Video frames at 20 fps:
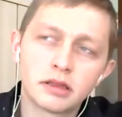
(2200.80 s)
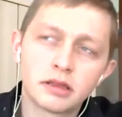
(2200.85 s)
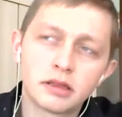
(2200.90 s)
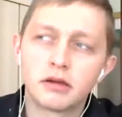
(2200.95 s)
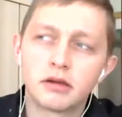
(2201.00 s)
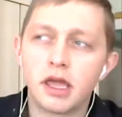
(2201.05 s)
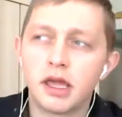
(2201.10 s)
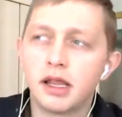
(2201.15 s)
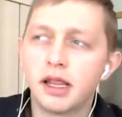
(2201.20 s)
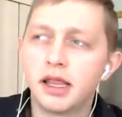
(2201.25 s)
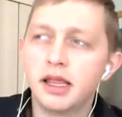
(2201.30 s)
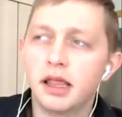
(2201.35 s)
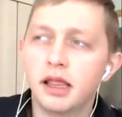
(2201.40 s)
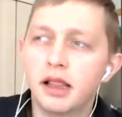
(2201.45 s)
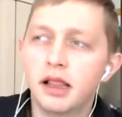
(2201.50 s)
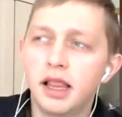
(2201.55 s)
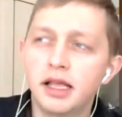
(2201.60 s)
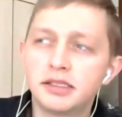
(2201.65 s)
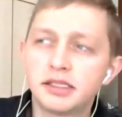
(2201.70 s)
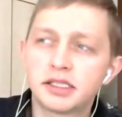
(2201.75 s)
Okay.
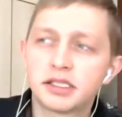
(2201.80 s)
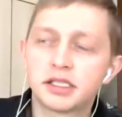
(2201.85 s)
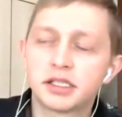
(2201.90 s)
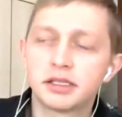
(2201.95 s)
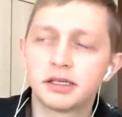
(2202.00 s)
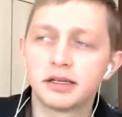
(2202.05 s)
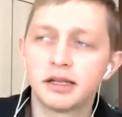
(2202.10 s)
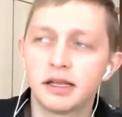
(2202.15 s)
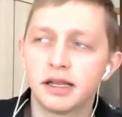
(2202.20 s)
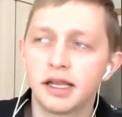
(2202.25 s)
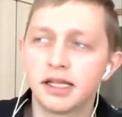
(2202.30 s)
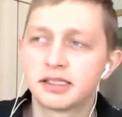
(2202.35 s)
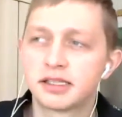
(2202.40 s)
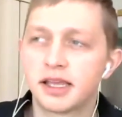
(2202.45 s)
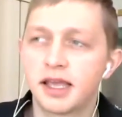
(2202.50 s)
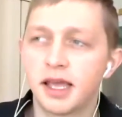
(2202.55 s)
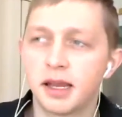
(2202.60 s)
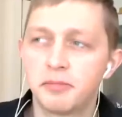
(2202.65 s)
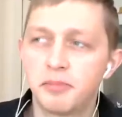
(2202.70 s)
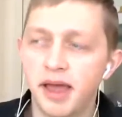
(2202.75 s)
Let's
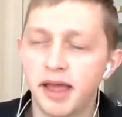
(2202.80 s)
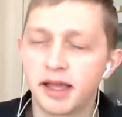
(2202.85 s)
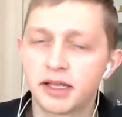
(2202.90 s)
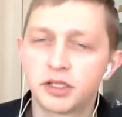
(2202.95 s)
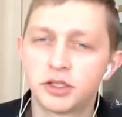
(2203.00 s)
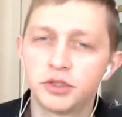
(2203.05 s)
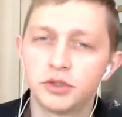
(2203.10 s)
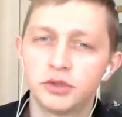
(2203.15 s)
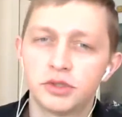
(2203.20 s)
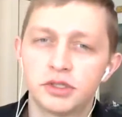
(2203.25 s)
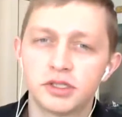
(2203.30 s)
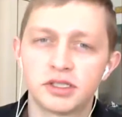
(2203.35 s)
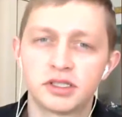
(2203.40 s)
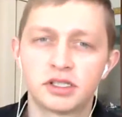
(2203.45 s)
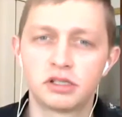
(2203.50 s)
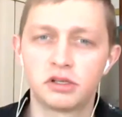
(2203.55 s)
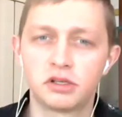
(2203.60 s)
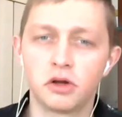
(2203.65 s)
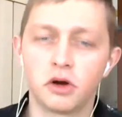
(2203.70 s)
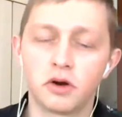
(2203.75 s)
get back to the
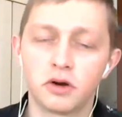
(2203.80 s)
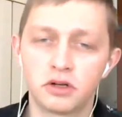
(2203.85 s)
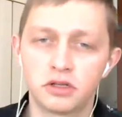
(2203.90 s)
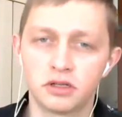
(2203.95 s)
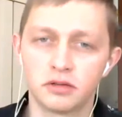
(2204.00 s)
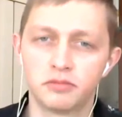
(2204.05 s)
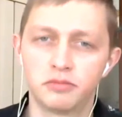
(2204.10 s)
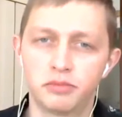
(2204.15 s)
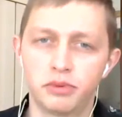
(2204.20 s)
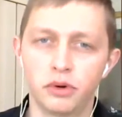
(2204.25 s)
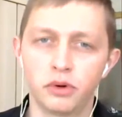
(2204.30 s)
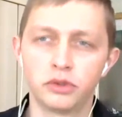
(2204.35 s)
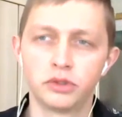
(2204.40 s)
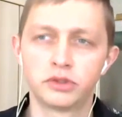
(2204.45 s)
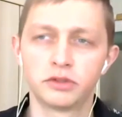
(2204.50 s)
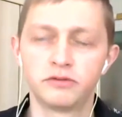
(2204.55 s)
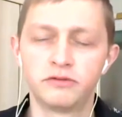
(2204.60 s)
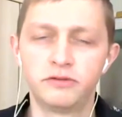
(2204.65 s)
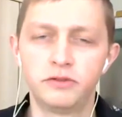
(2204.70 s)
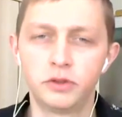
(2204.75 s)
startup point
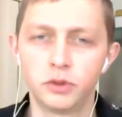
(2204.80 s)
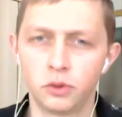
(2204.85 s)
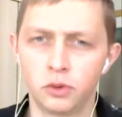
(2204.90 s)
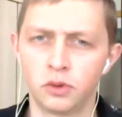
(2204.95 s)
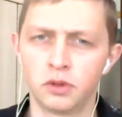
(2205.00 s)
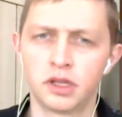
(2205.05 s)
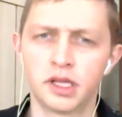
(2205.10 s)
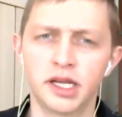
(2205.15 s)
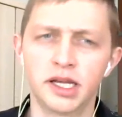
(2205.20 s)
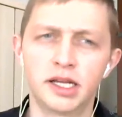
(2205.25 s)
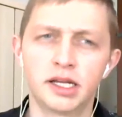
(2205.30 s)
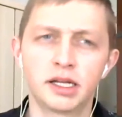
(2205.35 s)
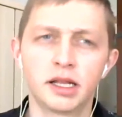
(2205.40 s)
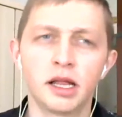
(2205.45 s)
of view. Like,